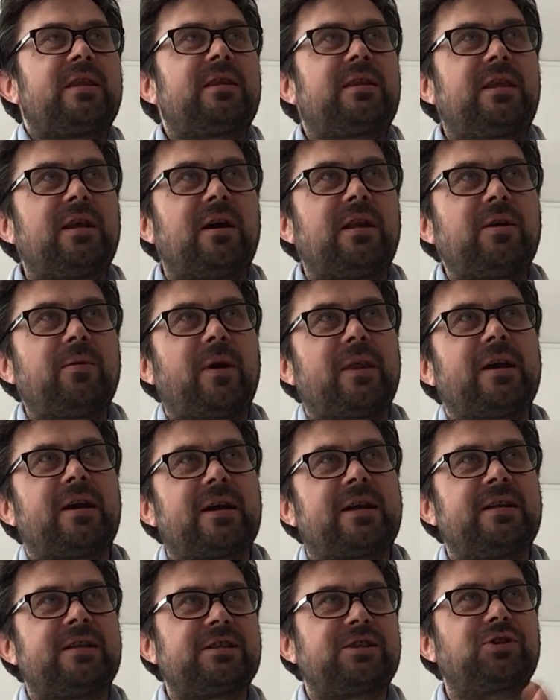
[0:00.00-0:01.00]
the only way that I
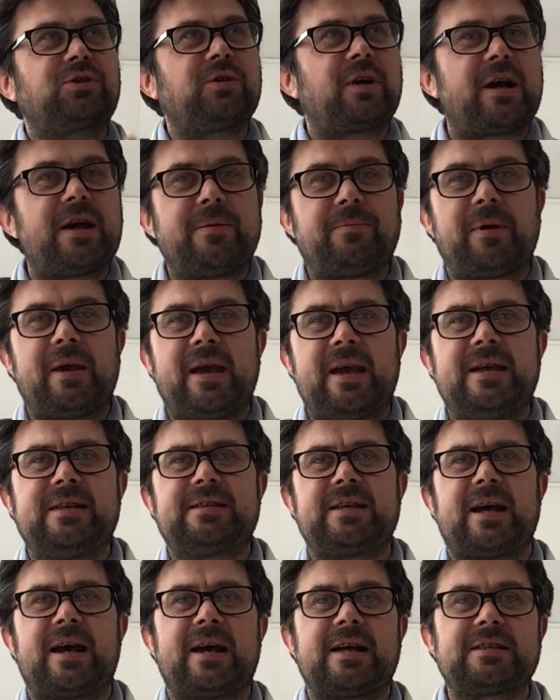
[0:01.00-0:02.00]
can describe it is
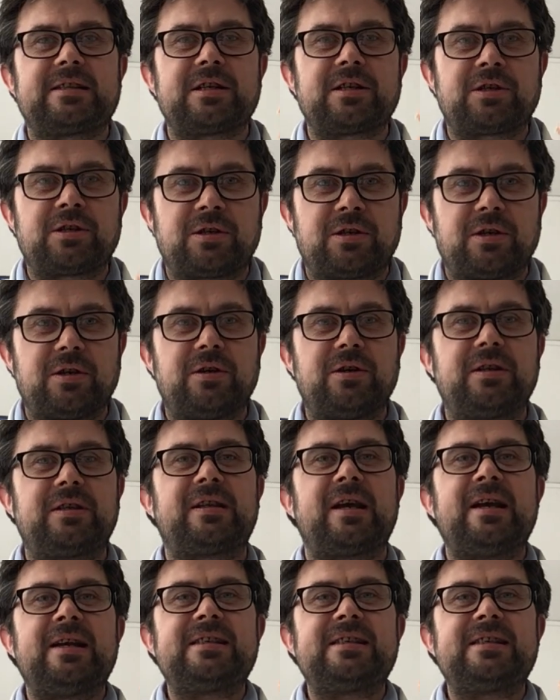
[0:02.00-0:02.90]
it has a good